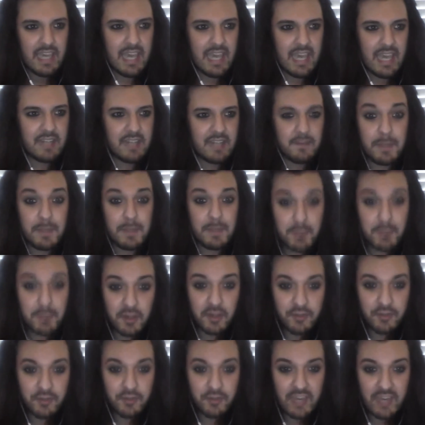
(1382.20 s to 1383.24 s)
And people
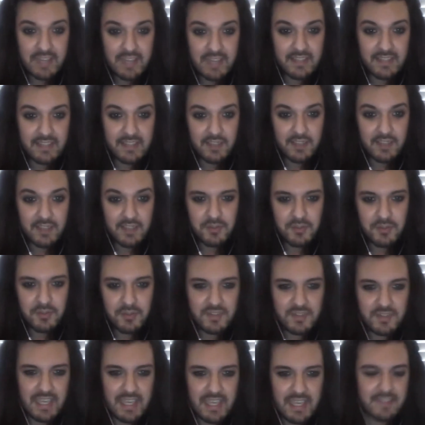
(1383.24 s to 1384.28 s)
go crazy as soon
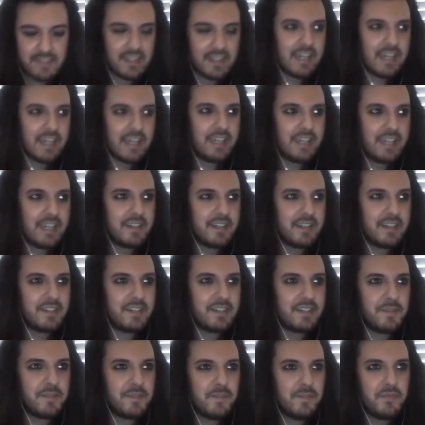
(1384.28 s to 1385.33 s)
as there's like,
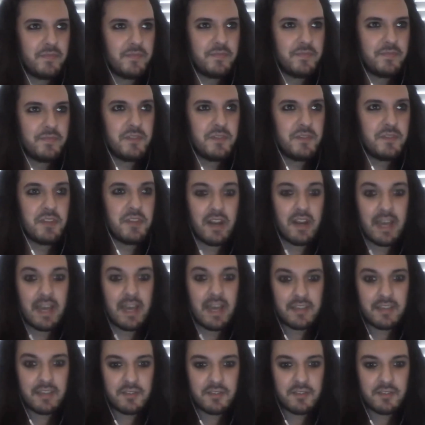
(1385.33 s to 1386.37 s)
you know,
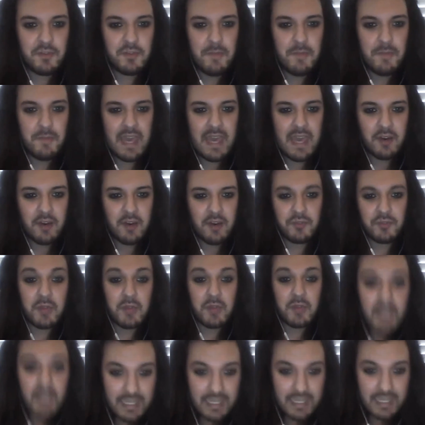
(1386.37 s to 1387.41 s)
like two
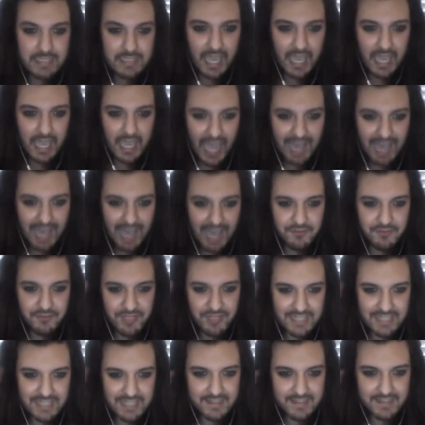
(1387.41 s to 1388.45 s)
males have
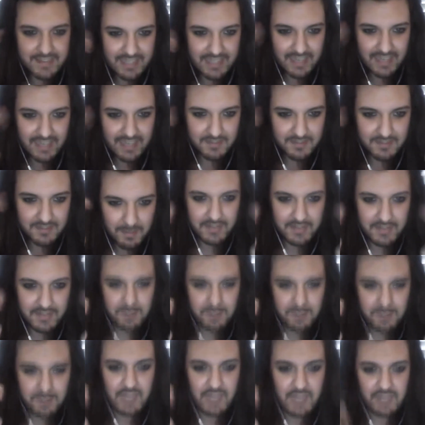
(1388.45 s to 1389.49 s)
been sex in
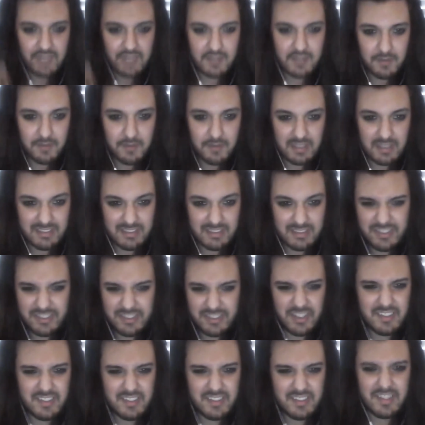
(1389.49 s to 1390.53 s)
Mass Effect. I mean,
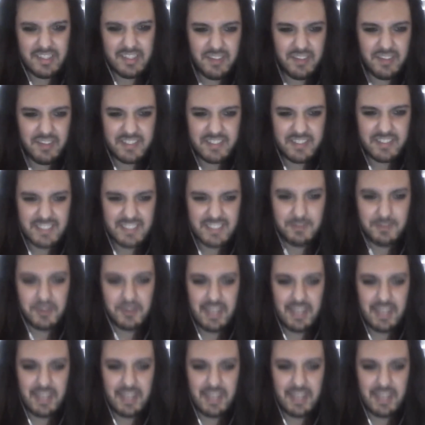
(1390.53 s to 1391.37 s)
you know, because you can't really see them